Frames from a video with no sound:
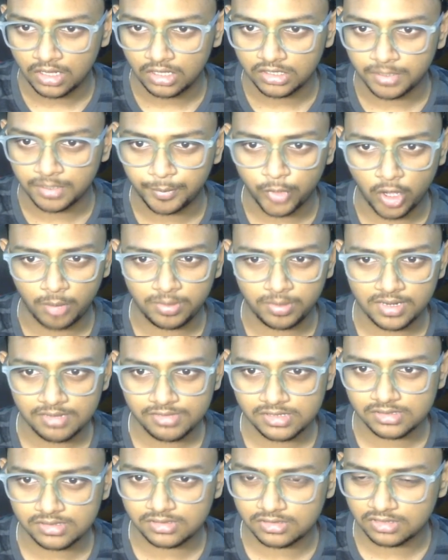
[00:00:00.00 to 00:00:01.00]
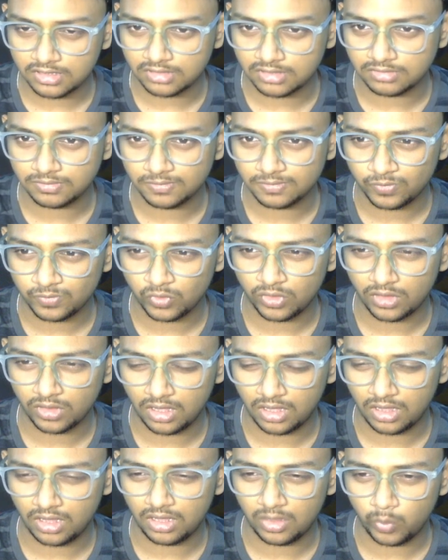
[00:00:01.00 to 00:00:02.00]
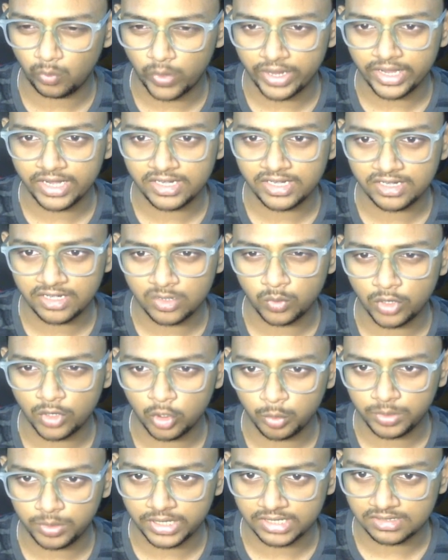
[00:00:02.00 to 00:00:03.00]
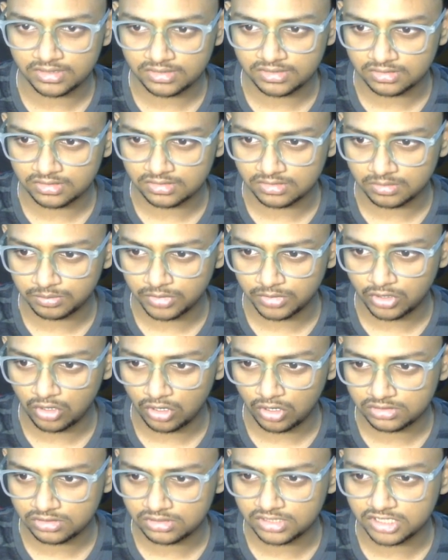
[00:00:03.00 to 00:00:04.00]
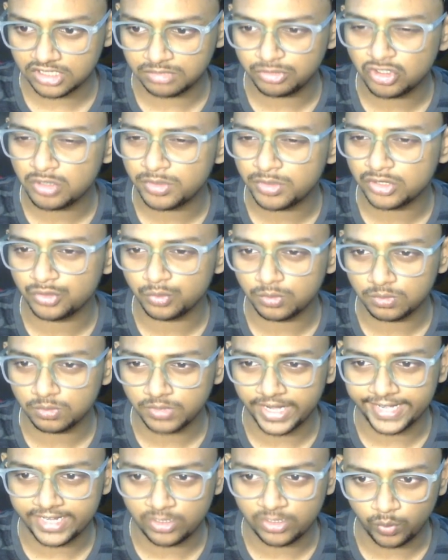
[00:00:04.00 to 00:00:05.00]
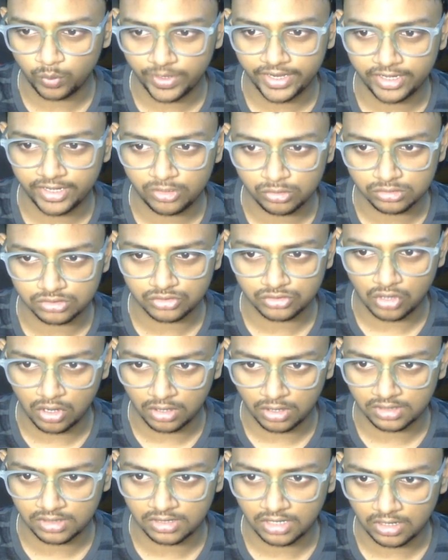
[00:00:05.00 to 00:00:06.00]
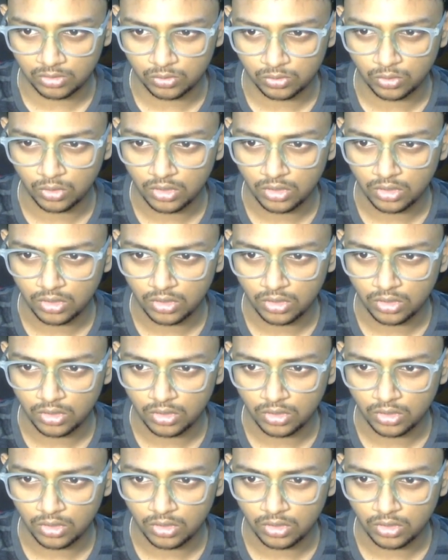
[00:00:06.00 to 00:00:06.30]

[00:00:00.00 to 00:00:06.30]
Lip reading: The problem is why I didn't want to play this is because this bishop is getting way too stronger now.